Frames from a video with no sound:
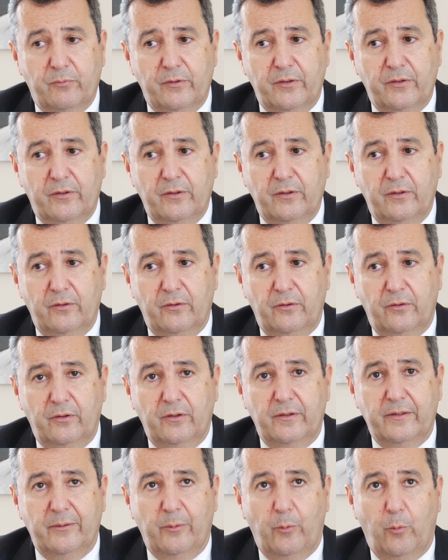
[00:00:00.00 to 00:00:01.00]
with
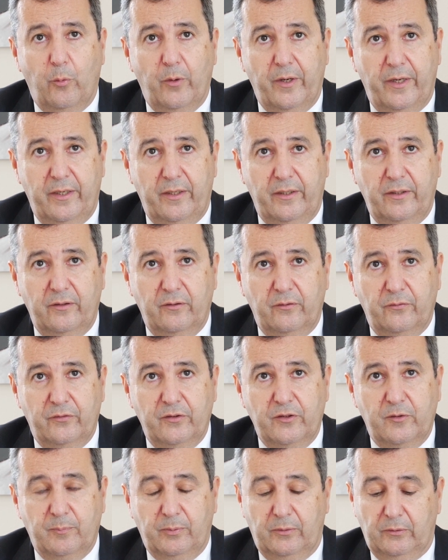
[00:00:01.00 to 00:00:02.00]
early wear of
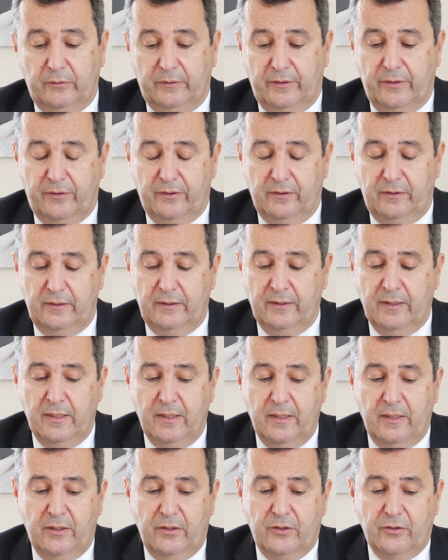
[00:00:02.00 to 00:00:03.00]
this polyethylene.
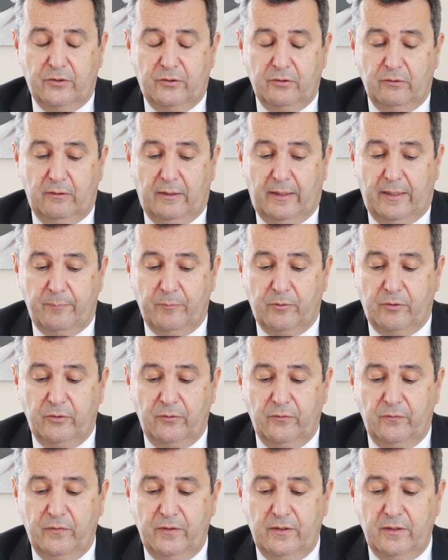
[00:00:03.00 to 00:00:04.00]
So I'm
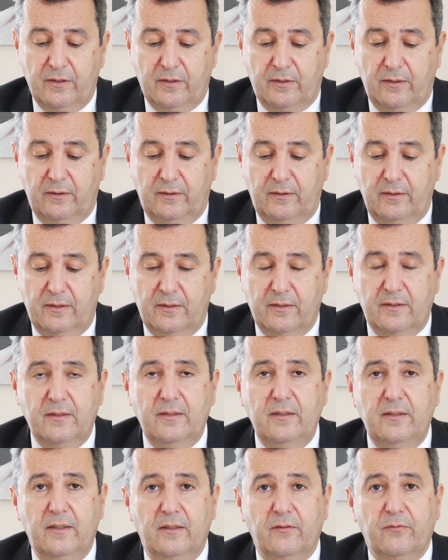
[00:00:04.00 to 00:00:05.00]
convinced that this
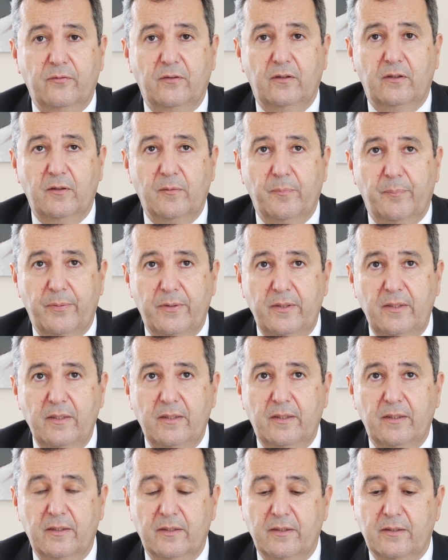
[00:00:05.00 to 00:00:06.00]
CFR
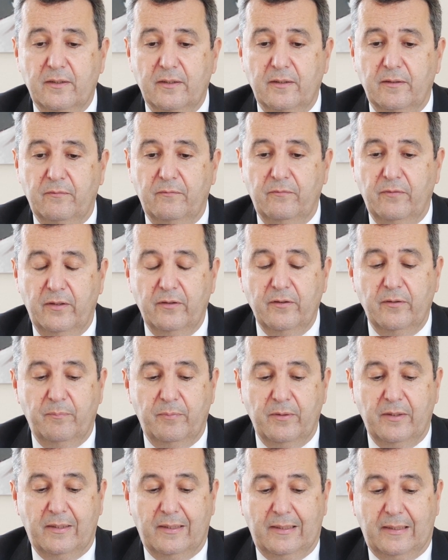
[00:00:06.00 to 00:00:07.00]
PEEK is a very
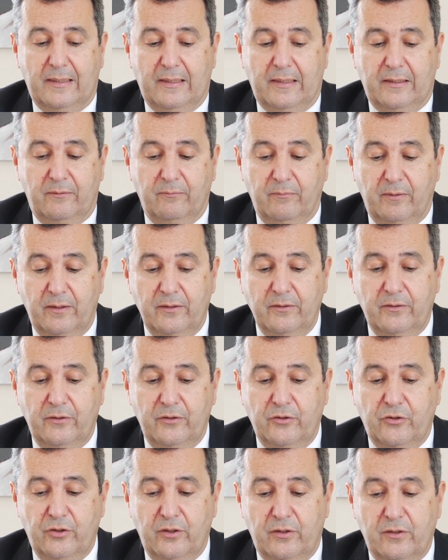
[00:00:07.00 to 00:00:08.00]
big
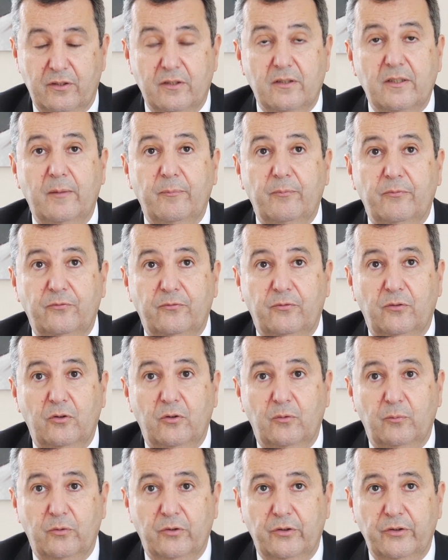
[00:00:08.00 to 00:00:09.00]
advantage and step
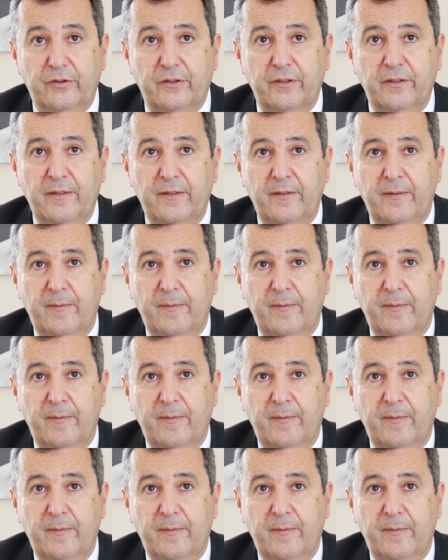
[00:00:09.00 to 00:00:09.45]
forward